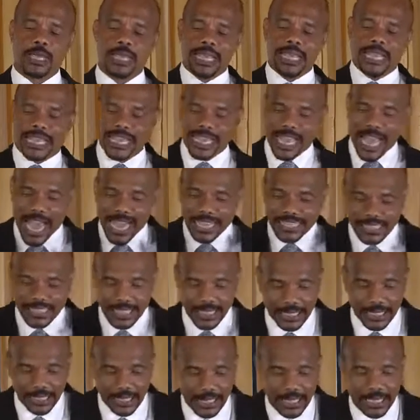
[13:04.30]
He has the
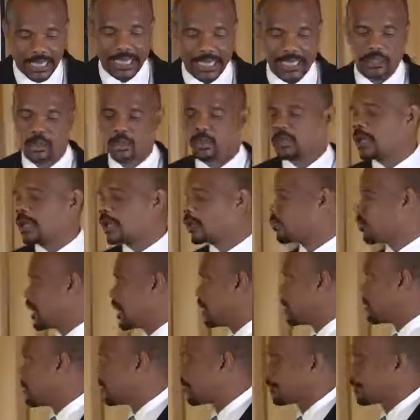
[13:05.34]
keys to the grave.